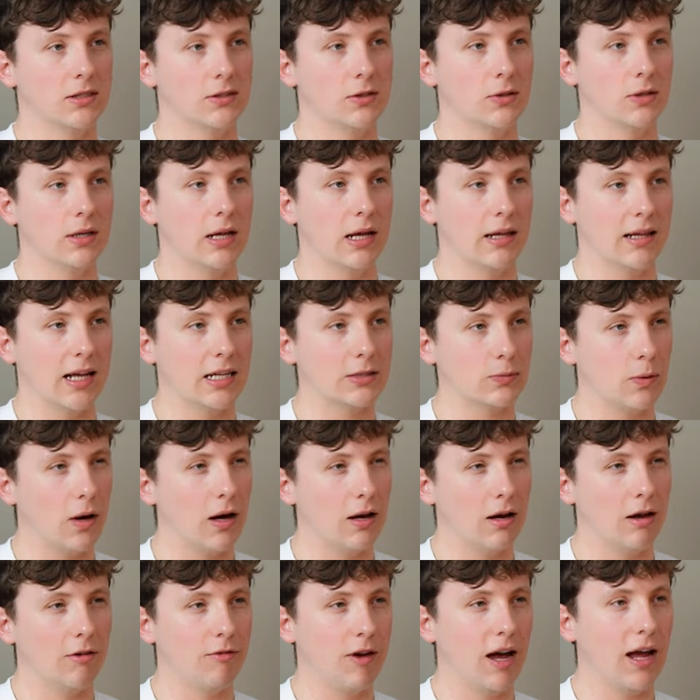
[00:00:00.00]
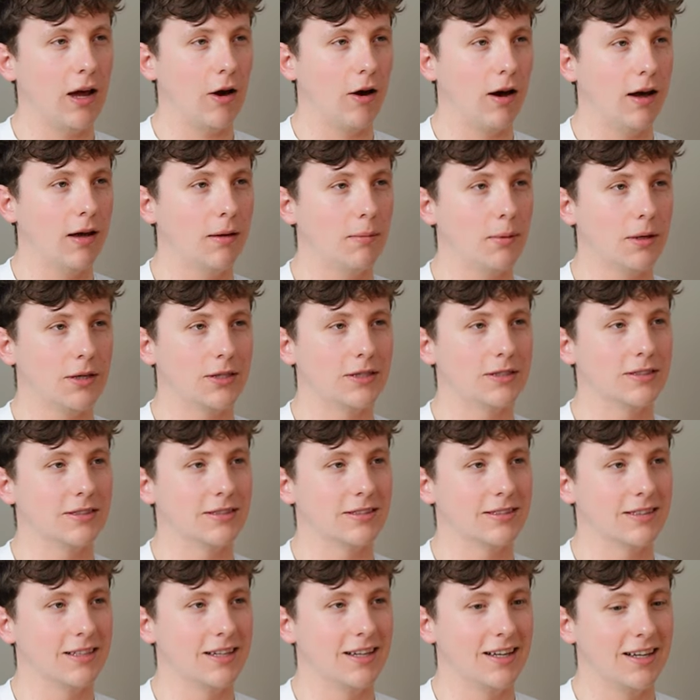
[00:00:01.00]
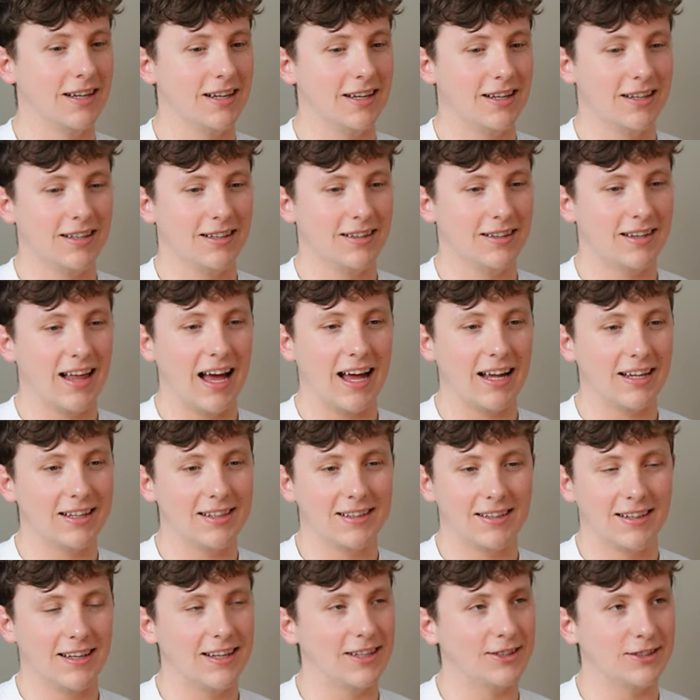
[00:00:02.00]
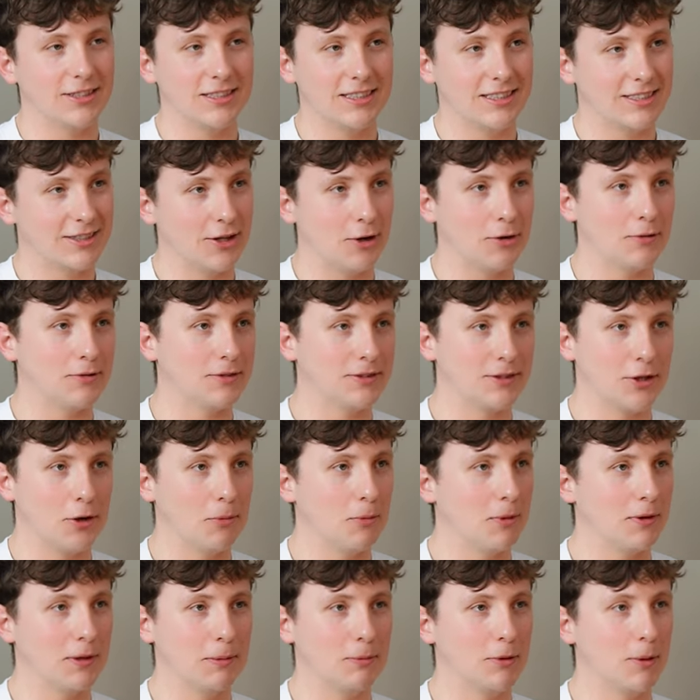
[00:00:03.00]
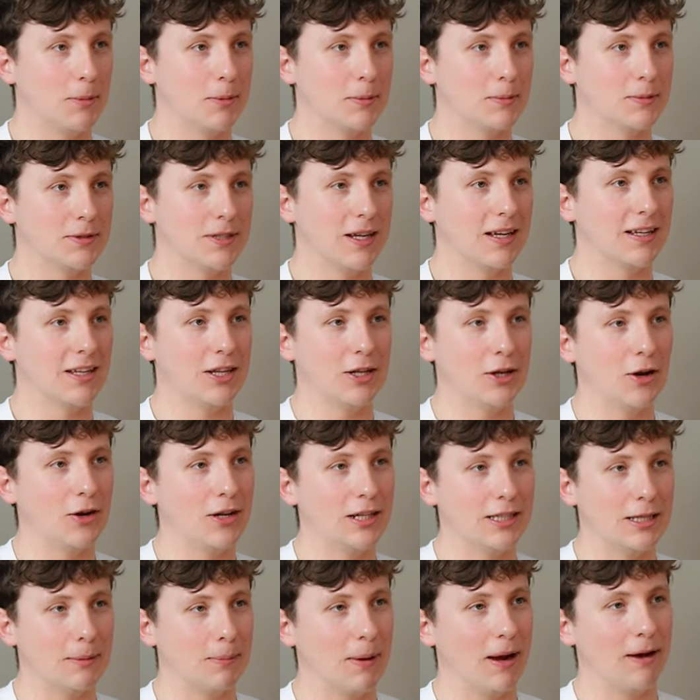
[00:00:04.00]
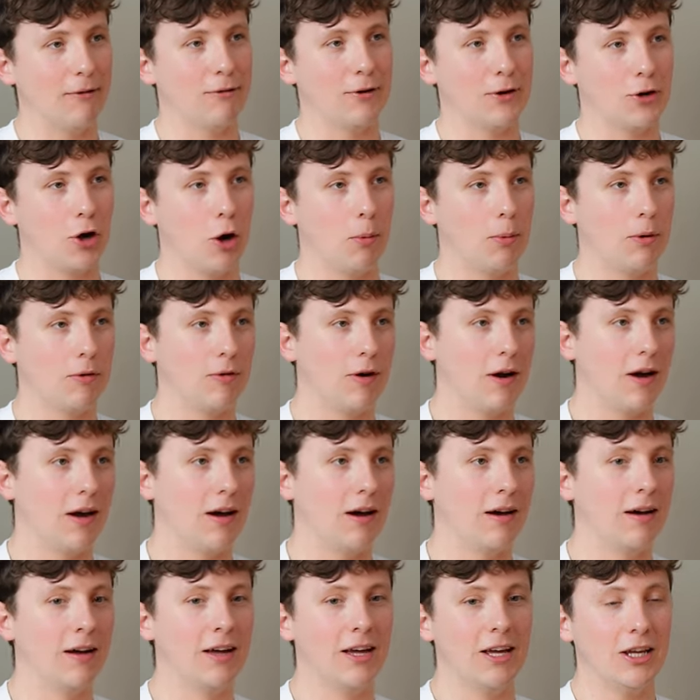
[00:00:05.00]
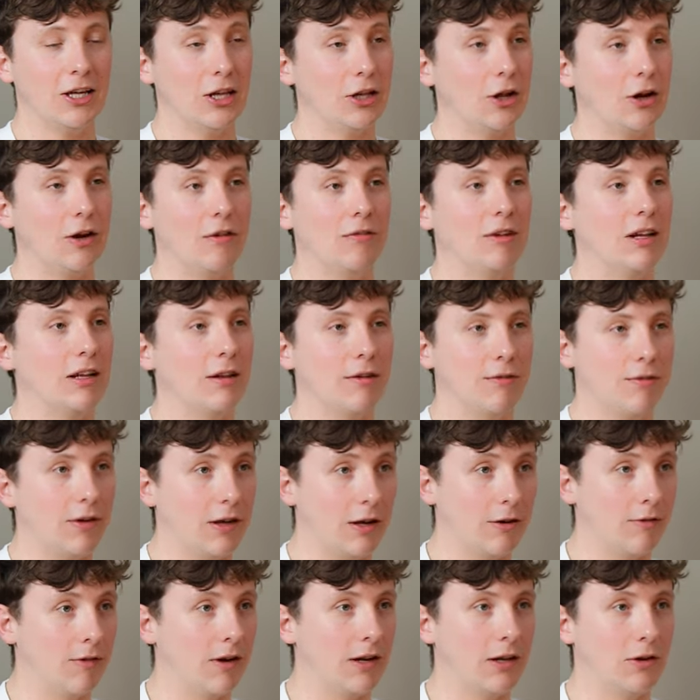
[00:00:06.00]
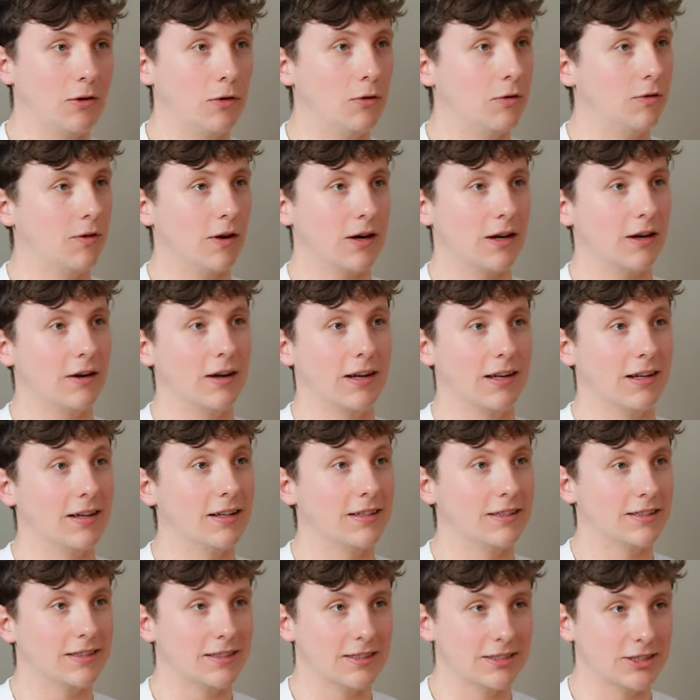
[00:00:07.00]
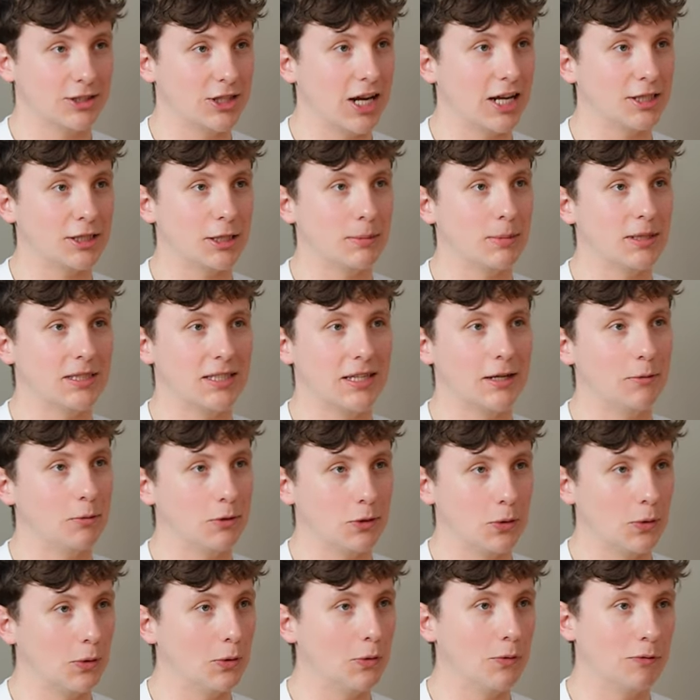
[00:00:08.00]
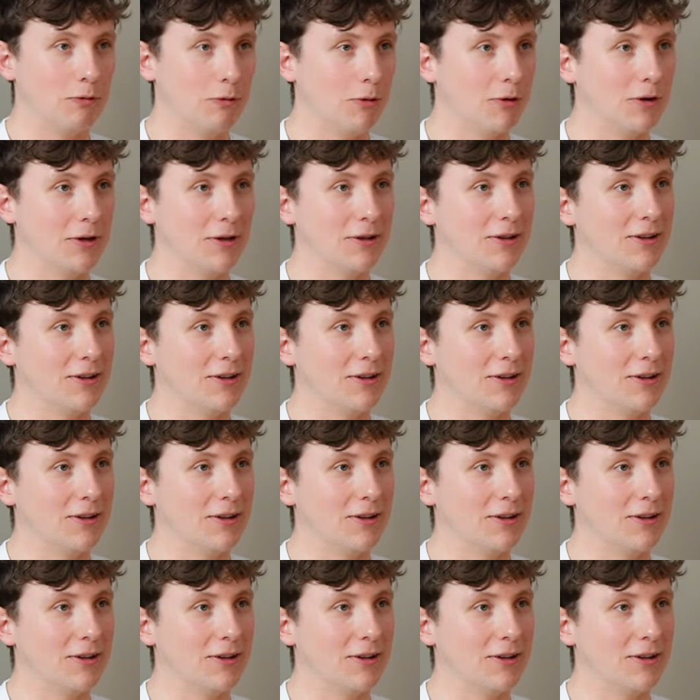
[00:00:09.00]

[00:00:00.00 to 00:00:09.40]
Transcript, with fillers: of doing it. And that's why I love AI, because that literally solves so many problems. Like, you don't need to pay for a copywriter. Yeah. You don't even need to think of any new fucking ideas because ChatGPT will do it all for you.